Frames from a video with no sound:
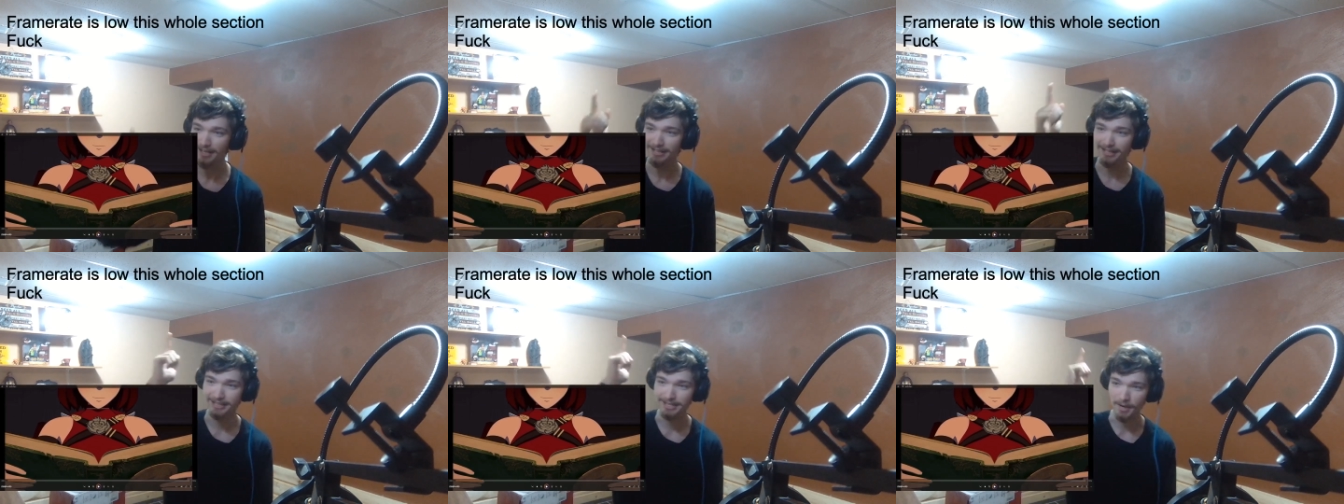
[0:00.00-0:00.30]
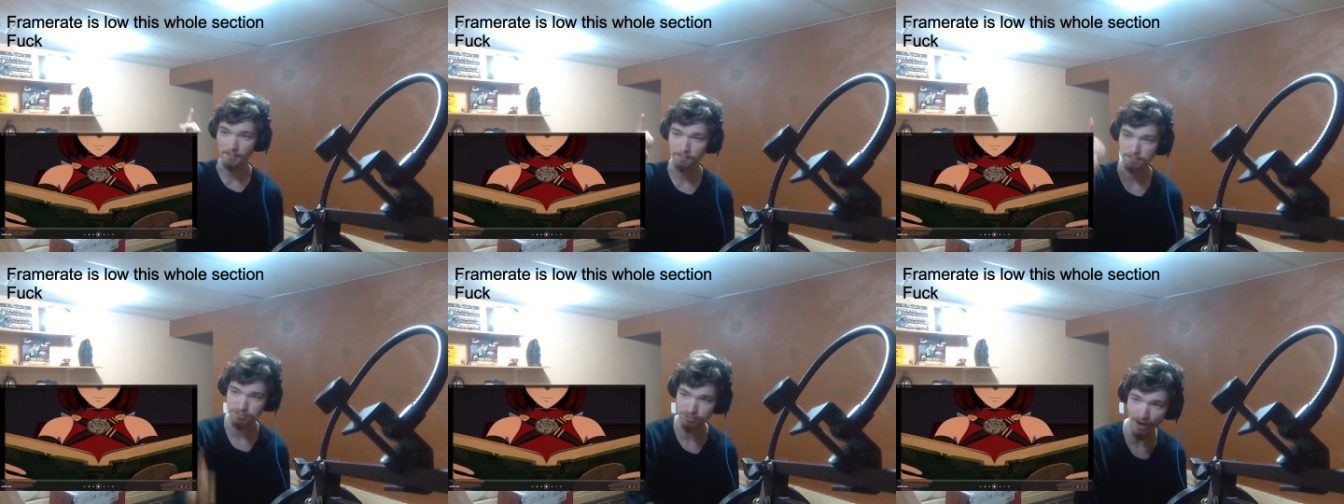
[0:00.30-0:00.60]
like a
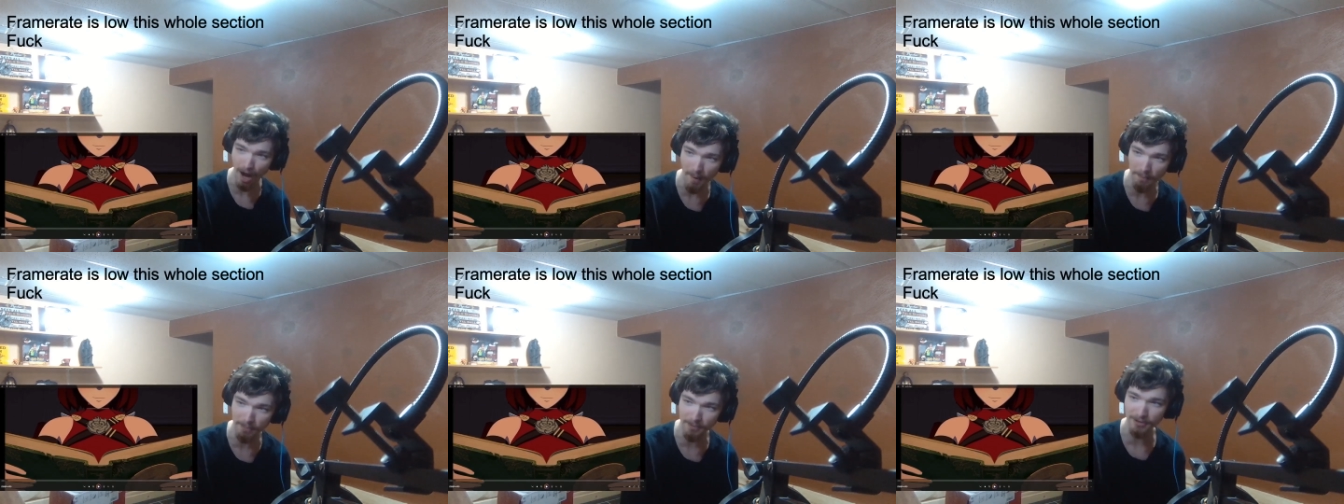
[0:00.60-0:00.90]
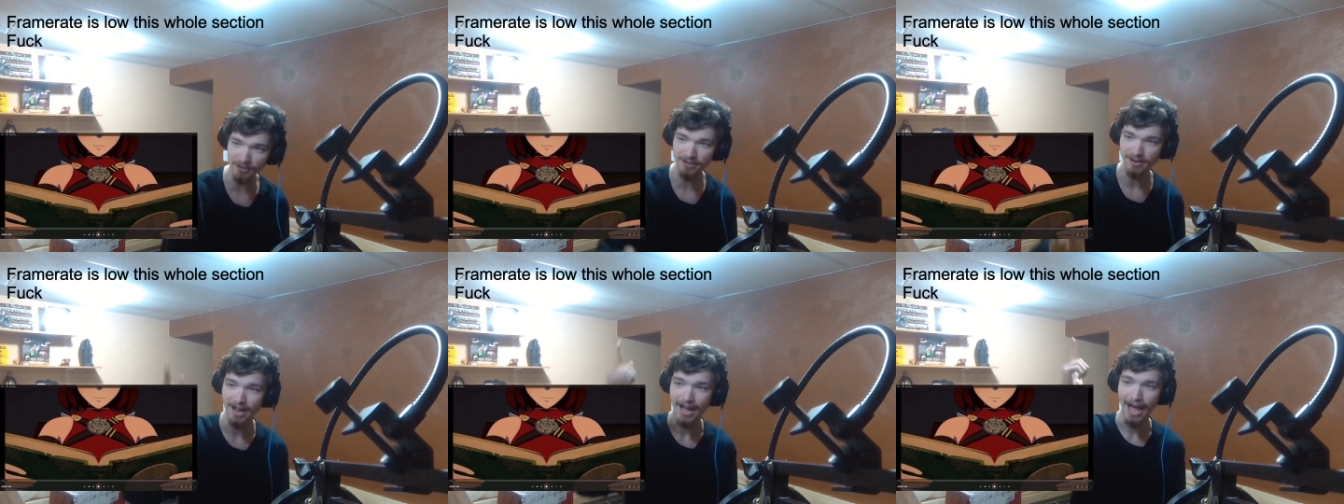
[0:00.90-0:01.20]

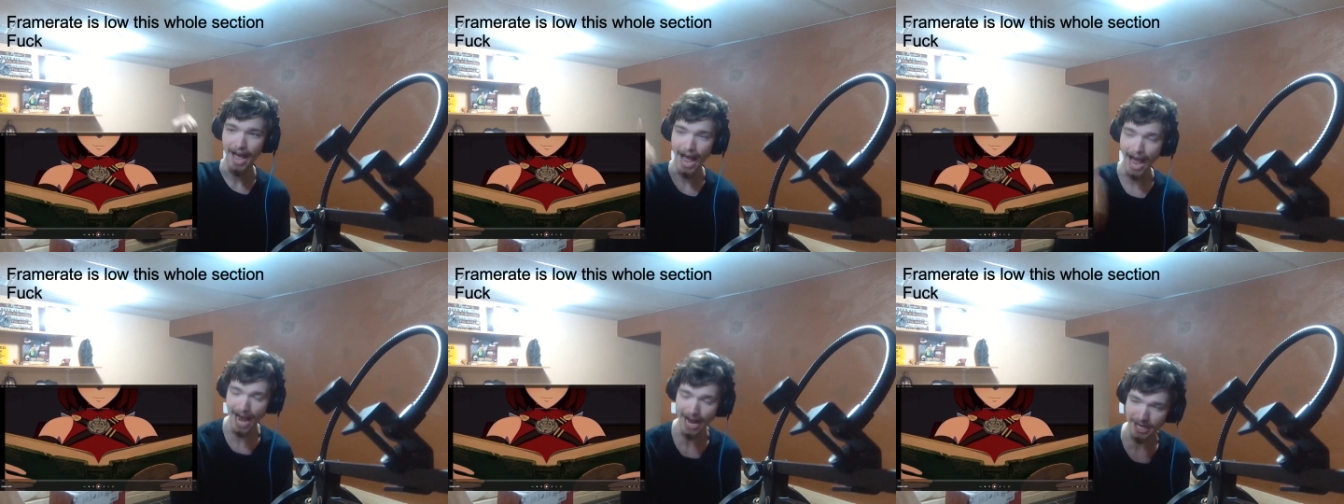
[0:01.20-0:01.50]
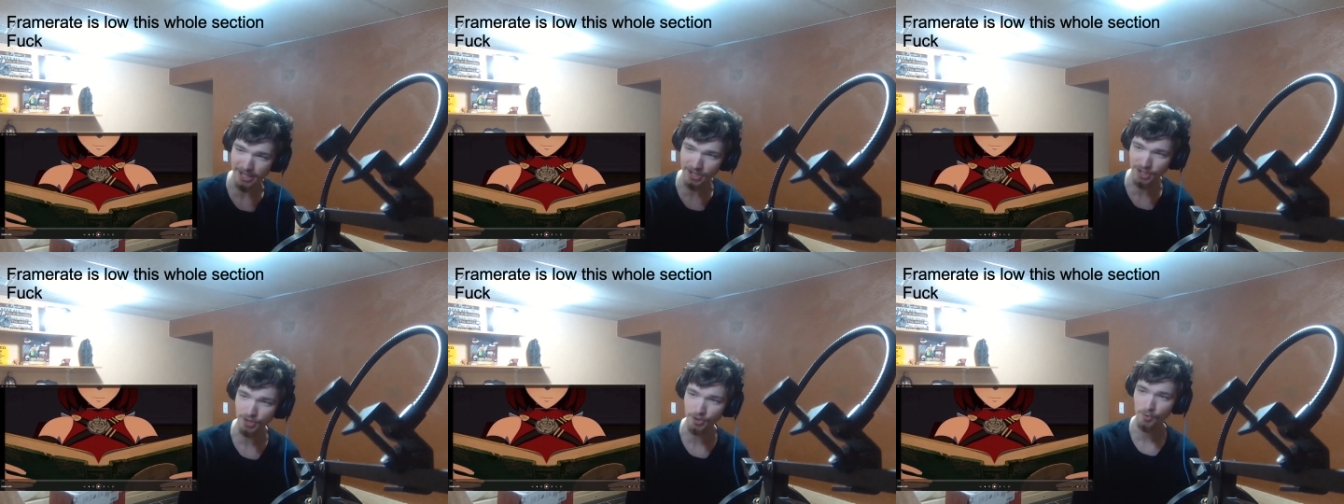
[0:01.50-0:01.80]
proper
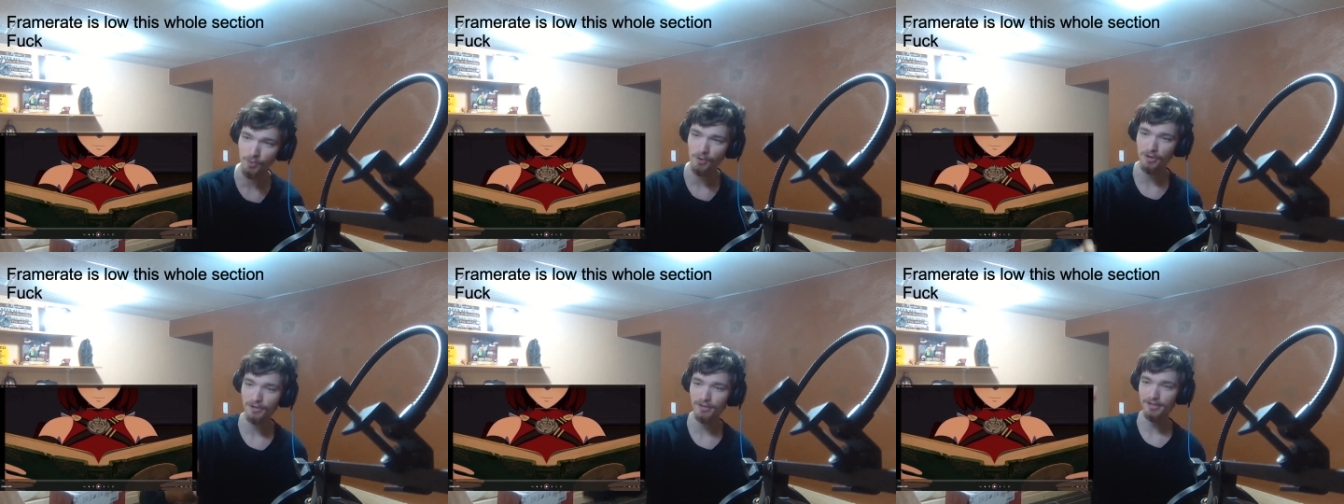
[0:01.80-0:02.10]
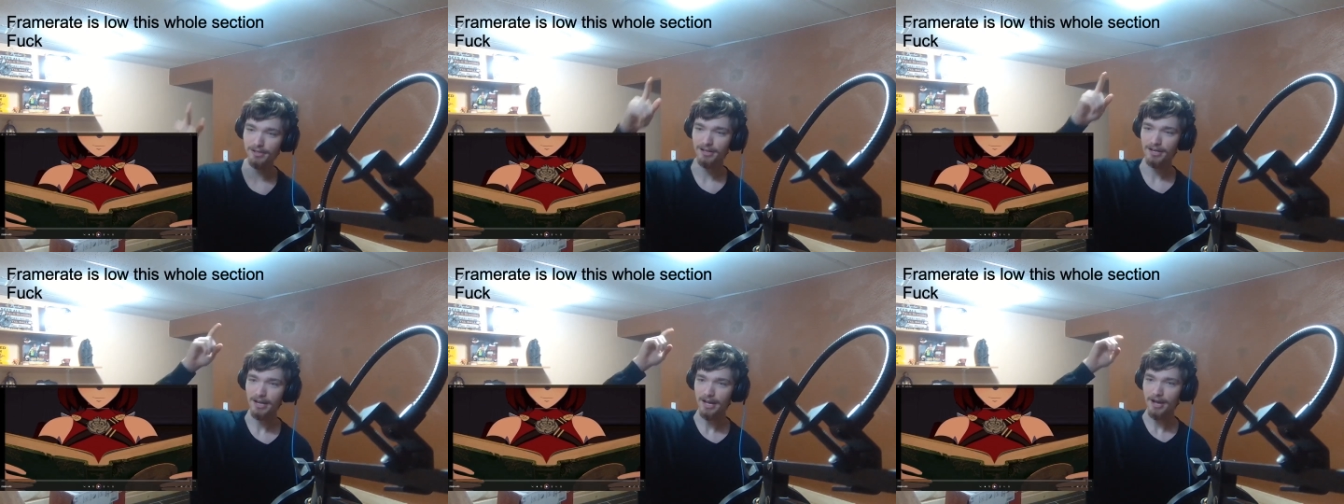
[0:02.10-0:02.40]
actual